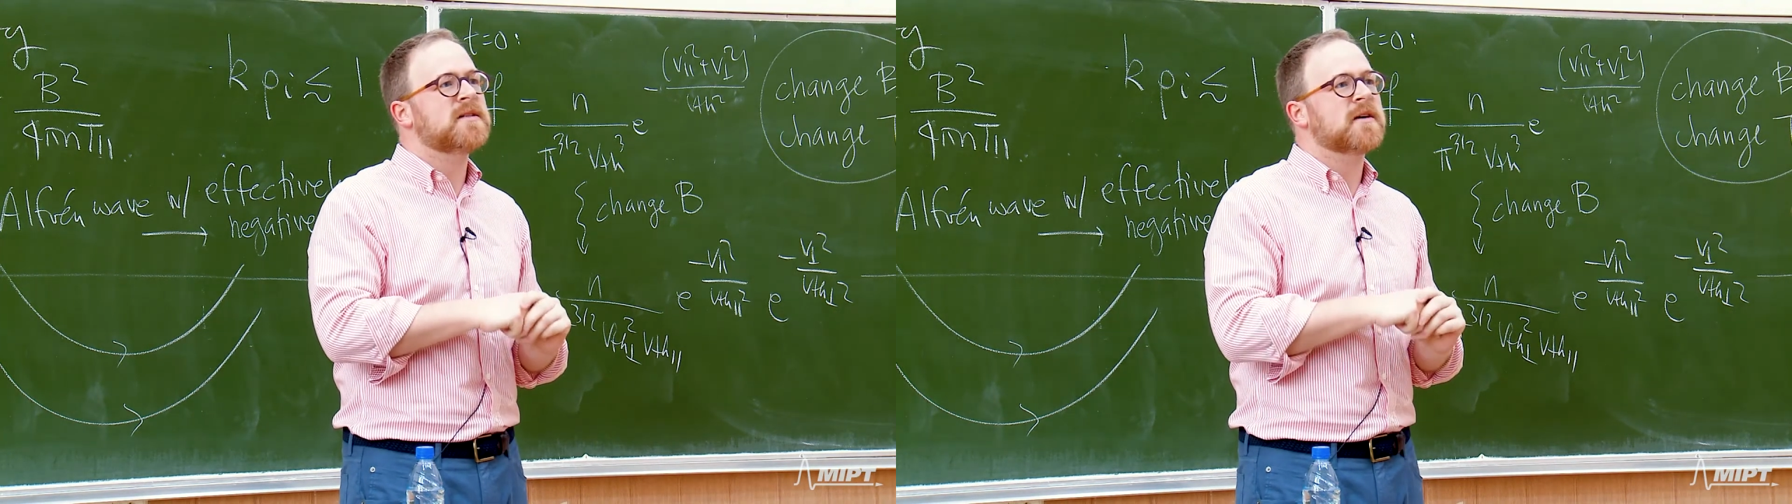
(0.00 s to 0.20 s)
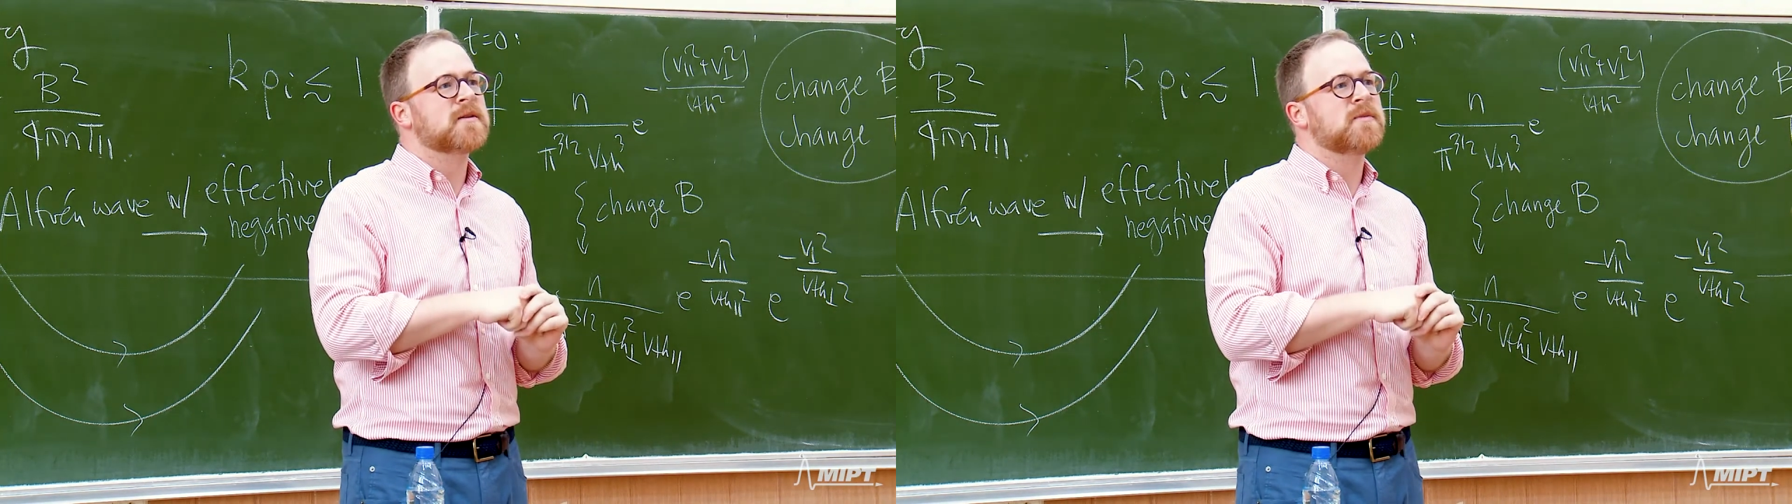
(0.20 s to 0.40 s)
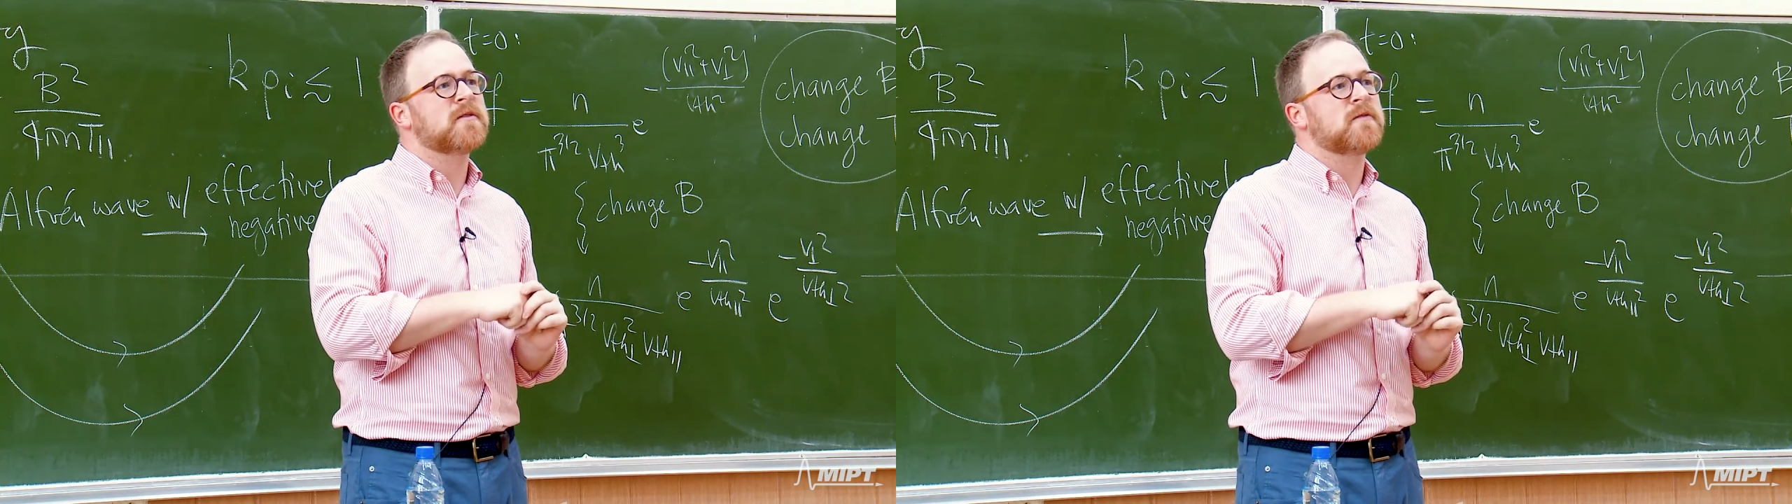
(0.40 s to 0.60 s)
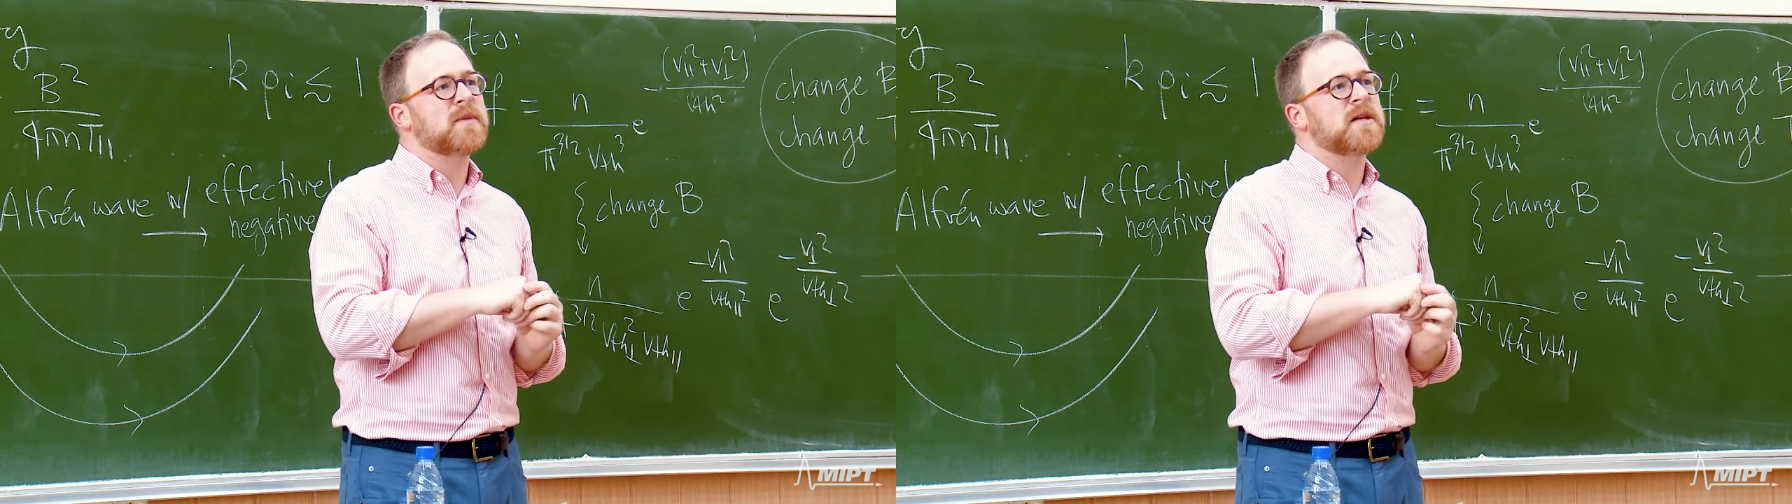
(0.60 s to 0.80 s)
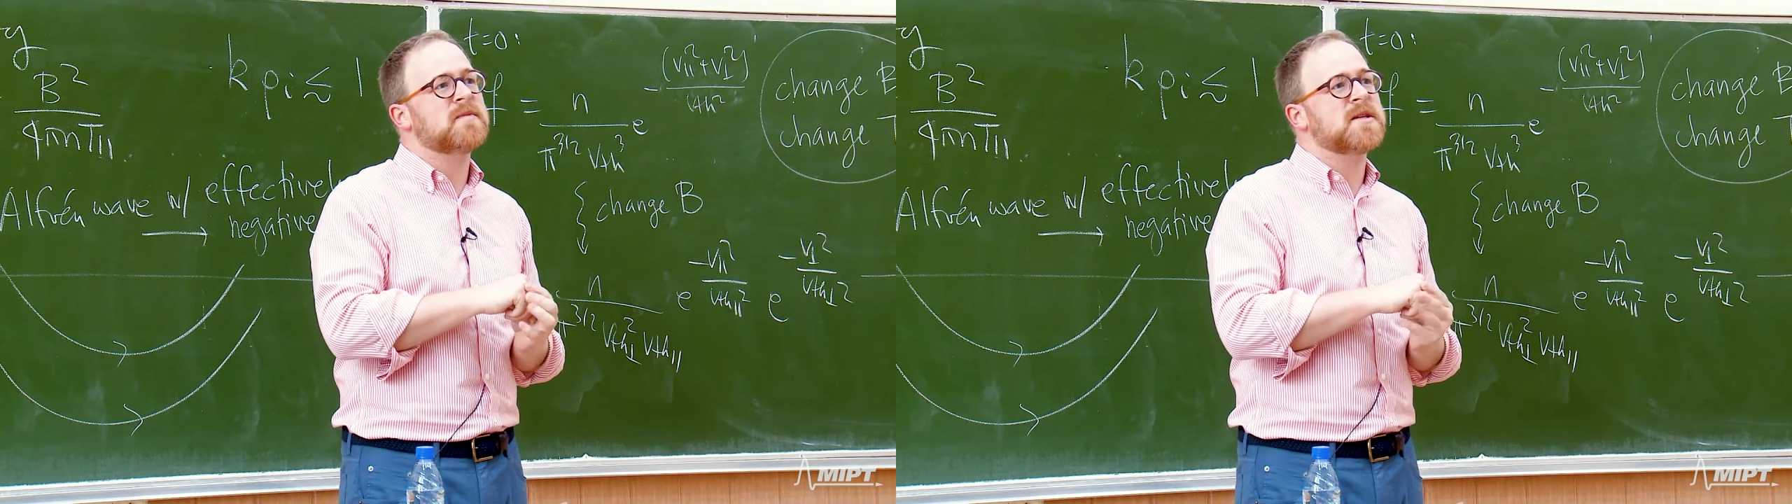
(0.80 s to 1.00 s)
delta B over
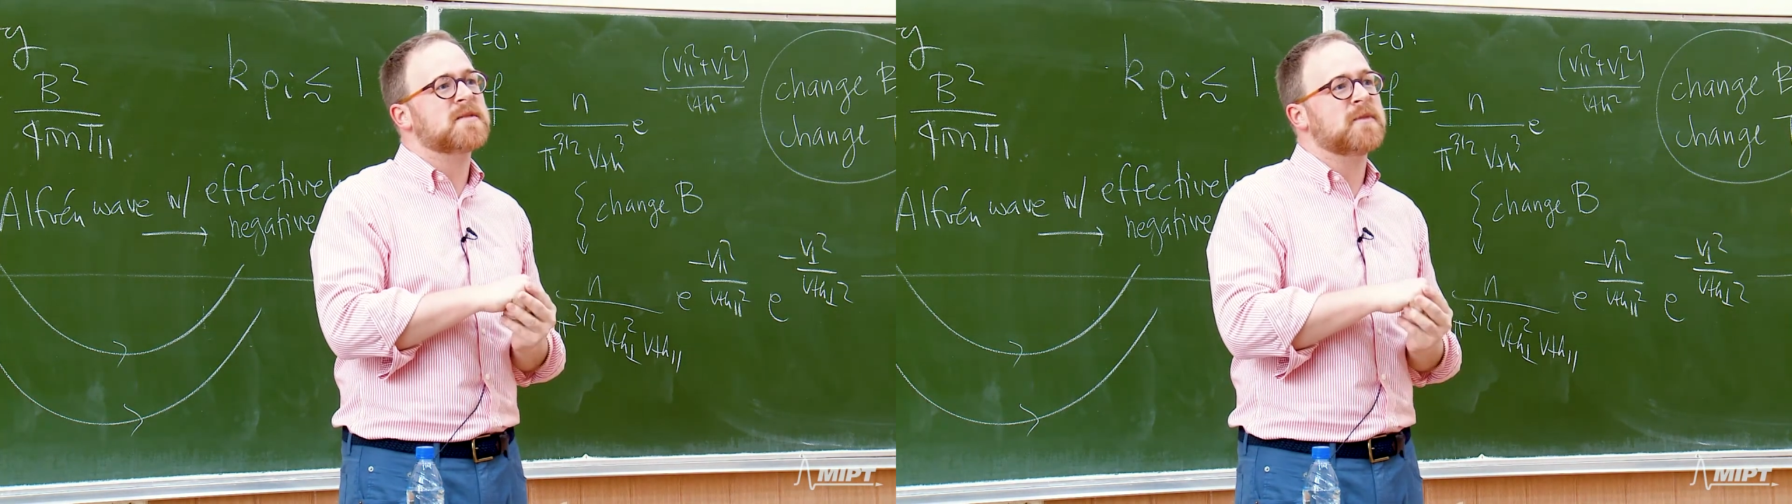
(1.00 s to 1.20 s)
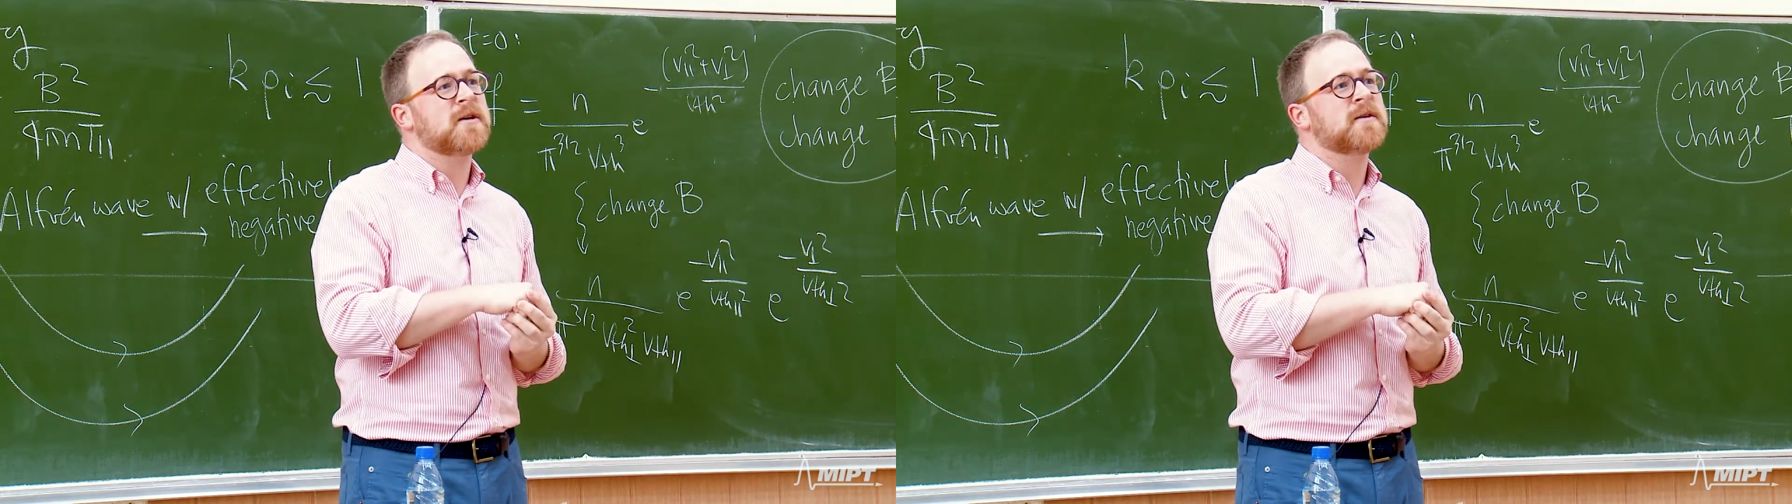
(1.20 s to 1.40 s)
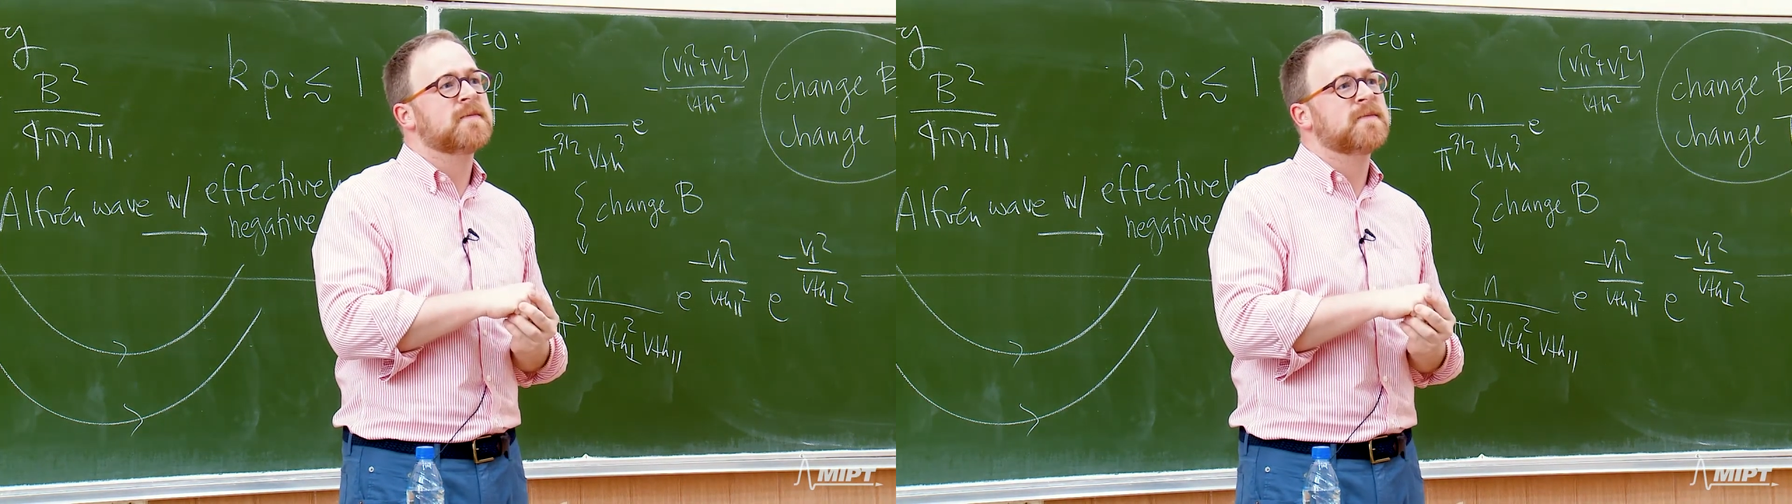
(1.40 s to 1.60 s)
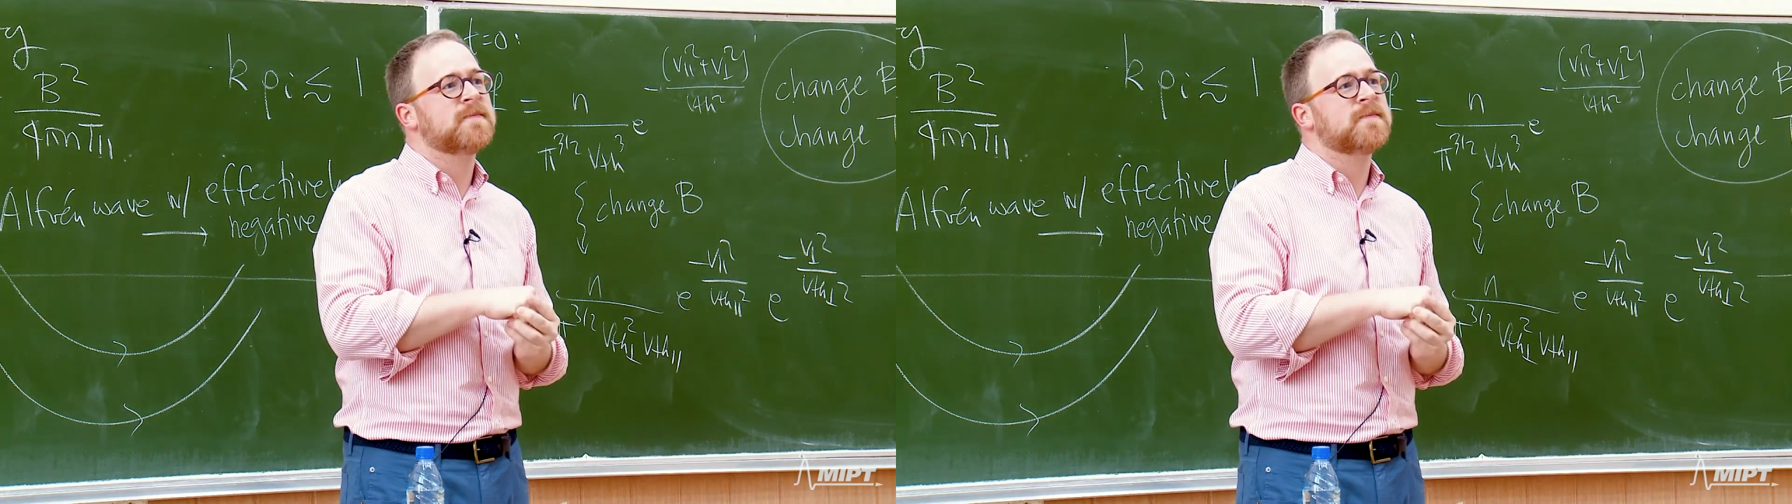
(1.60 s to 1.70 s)
B to be small.